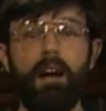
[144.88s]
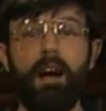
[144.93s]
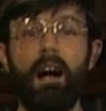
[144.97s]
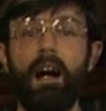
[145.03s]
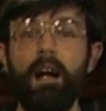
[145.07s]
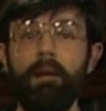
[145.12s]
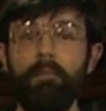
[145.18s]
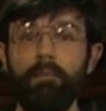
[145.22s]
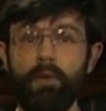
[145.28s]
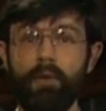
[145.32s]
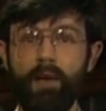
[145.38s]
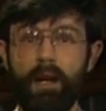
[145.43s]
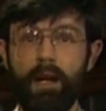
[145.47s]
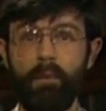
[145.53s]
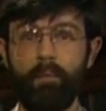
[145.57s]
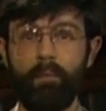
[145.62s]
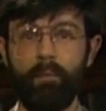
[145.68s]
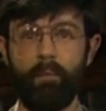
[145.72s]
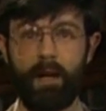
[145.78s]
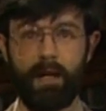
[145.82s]
I'm
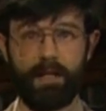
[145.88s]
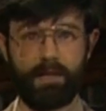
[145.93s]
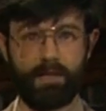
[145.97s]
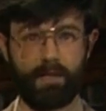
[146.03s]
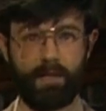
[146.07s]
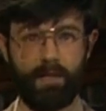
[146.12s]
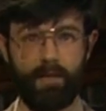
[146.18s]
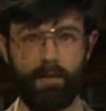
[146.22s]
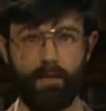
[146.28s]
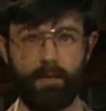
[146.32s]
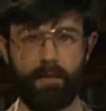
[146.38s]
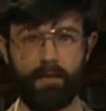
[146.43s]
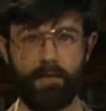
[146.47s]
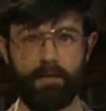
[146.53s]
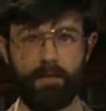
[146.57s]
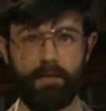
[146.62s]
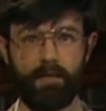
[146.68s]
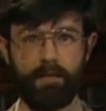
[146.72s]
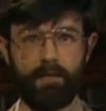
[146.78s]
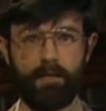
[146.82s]
Graham Pascoe.
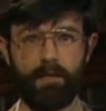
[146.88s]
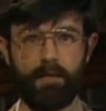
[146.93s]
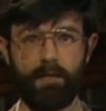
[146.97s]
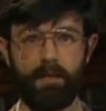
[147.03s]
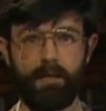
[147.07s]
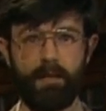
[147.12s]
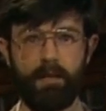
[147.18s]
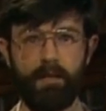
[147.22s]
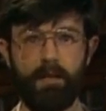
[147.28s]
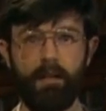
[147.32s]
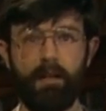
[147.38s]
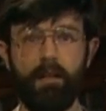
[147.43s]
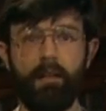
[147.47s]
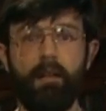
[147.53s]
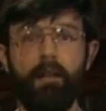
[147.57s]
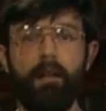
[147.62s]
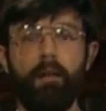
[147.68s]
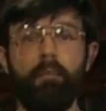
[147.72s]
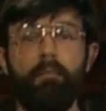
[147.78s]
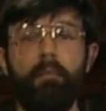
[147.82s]

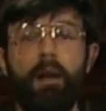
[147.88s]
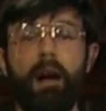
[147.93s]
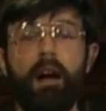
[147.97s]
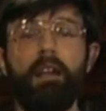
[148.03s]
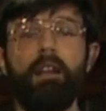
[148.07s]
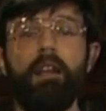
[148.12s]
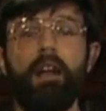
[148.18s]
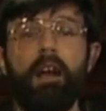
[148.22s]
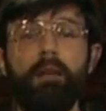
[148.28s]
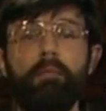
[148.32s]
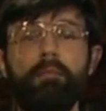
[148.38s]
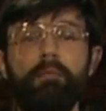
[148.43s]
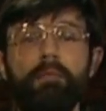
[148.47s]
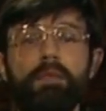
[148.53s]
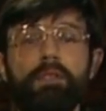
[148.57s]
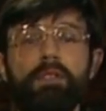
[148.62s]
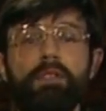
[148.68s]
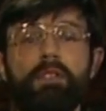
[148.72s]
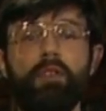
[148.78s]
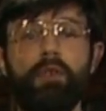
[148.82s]
My
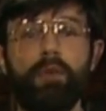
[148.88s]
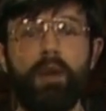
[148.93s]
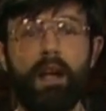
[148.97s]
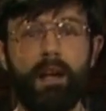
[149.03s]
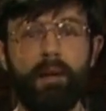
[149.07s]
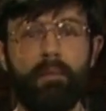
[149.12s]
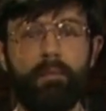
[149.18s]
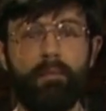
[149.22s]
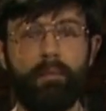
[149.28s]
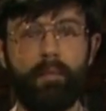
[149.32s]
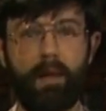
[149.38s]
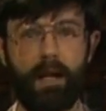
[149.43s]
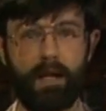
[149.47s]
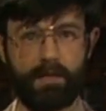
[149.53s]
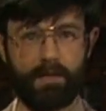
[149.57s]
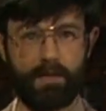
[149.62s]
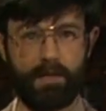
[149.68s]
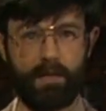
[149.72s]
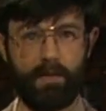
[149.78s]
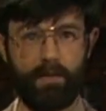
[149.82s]
name's Graham
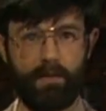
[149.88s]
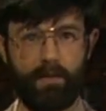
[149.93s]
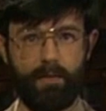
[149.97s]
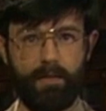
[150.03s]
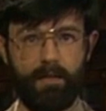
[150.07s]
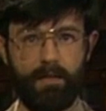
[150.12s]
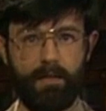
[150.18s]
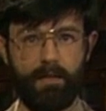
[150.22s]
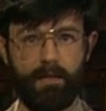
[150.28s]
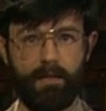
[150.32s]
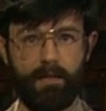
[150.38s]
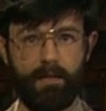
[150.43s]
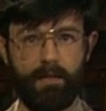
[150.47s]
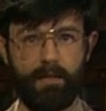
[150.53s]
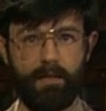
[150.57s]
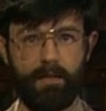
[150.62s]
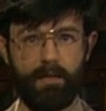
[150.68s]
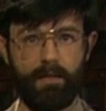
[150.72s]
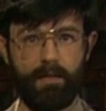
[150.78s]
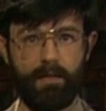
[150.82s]
Pascoe.
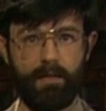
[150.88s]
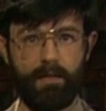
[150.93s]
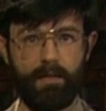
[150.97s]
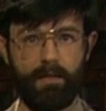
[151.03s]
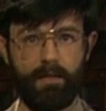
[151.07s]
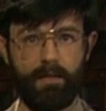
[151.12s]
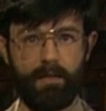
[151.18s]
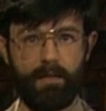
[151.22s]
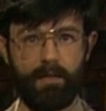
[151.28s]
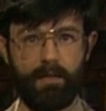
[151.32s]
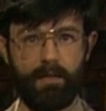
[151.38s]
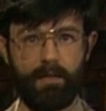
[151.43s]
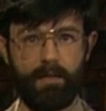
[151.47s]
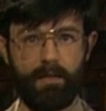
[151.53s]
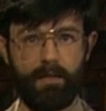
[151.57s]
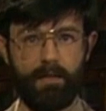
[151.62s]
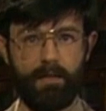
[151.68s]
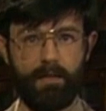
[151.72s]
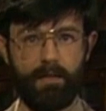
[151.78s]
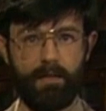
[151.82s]
Can you tell me
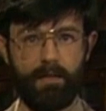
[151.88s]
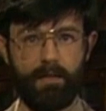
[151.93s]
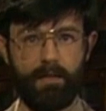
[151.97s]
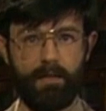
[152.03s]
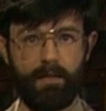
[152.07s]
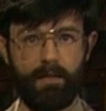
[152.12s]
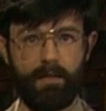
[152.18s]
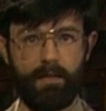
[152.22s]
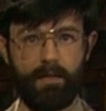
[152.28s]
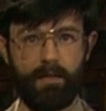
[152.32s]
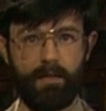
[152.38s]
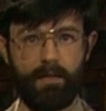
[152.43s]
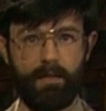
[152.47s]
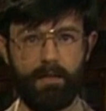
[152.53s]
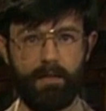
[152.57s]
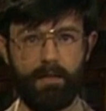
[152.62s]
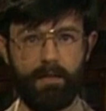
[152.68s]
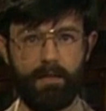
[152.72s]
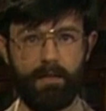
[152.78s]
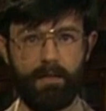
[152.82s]
who the Prime
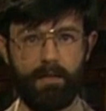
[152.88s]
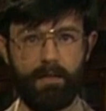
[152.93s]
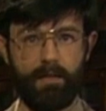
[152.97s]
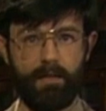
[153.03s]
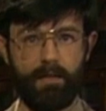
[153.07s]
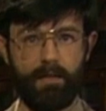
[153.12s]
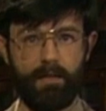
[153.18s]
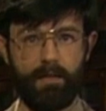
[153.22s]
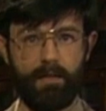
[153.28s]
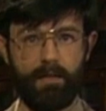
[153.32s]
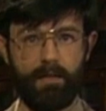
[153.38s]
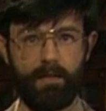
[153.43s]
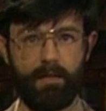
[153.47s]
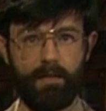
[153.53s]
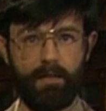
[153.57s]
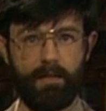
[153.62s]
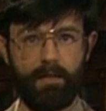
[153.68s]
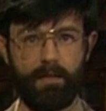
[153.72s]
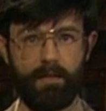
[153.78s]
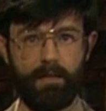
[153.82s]
Minister is?
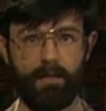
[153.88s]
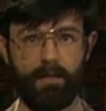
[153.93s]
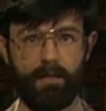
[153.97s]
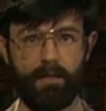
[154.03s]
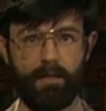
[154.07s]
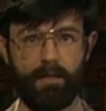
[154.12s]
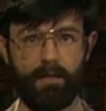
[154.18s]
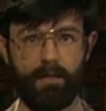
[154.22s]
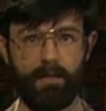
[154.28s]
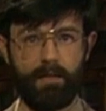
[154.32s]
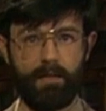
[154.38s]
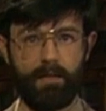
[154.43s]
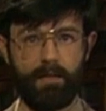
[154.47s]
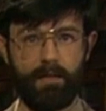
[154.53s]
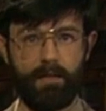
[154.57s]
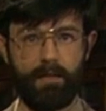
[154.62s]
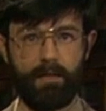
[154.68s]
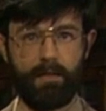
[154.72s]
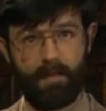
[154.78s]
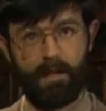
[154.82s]
Where does it
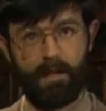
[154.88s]
hurt?